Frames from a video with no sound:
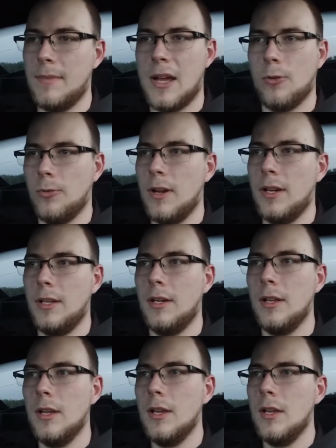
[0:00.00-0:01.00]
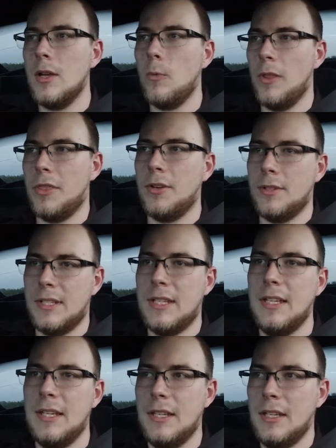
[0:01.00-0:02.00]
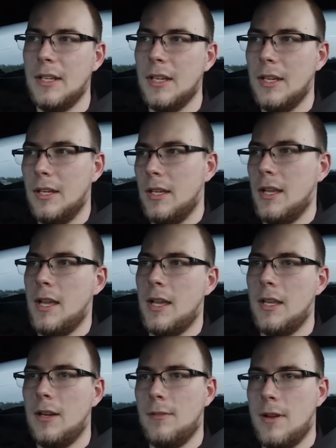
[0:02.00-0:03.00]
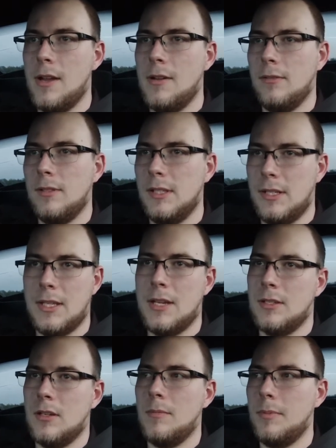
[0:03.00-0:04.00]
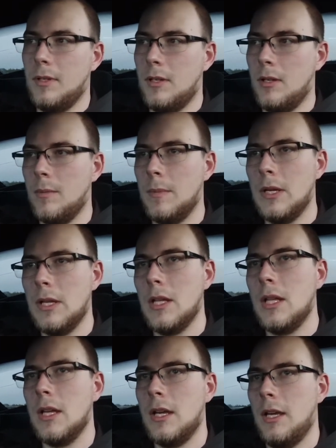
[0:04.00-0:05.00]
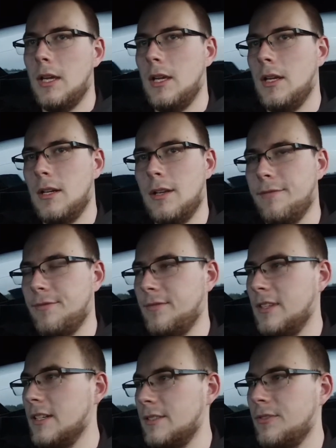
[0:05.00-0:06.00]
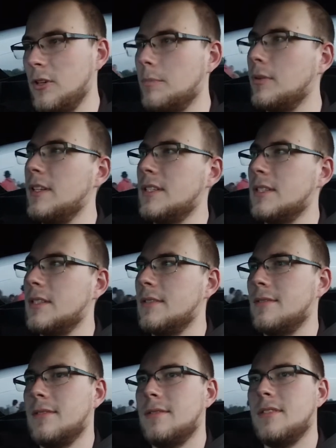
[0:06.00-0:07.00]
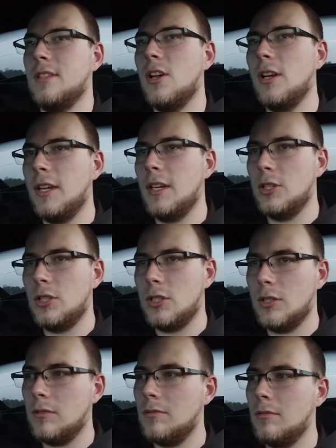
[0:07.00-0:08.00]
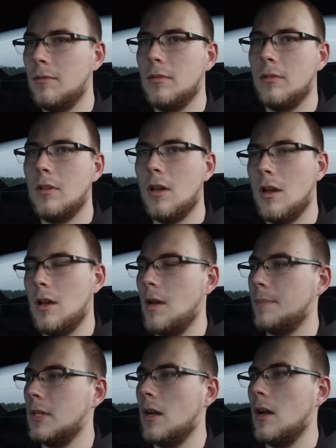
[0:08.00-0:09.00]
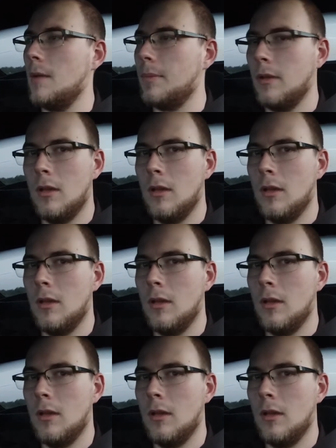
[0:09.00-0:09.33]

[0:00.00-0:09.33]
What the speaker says: Now we're running 113 at around 6,000 RPM, and it does feel pretty sluggish up top.